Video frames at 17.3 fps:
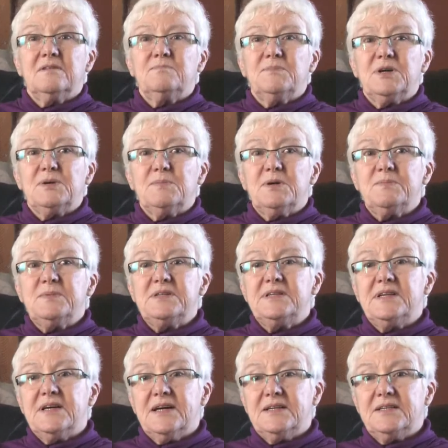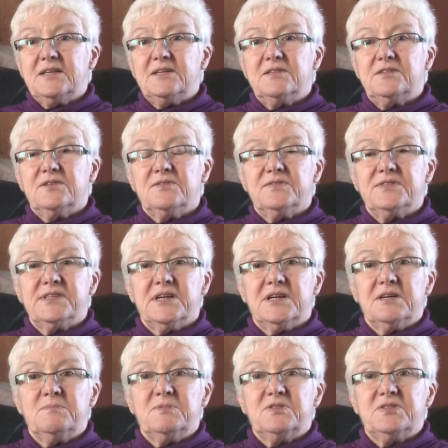My mom and dad had
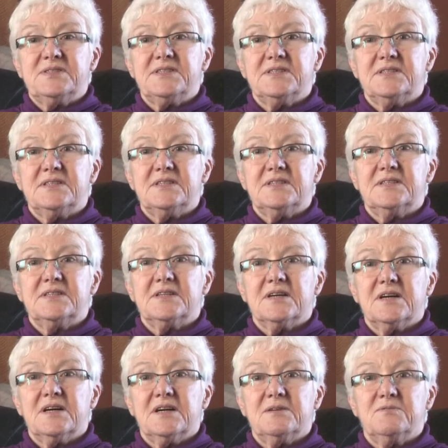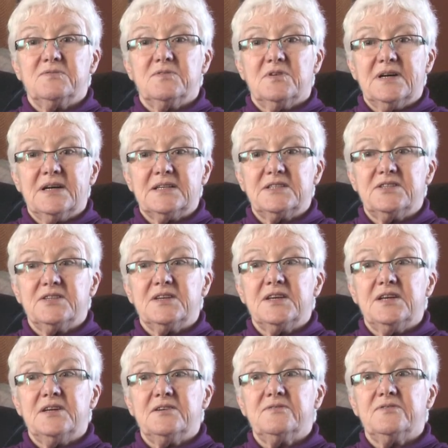Alzheimer's, and I had to
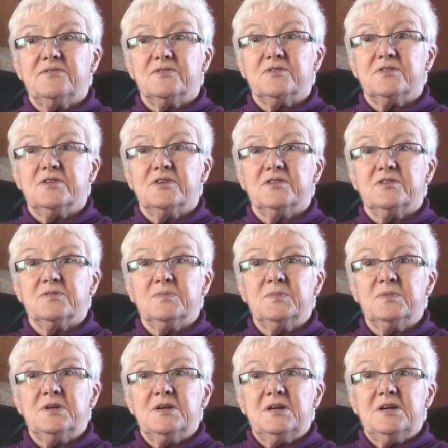care for them.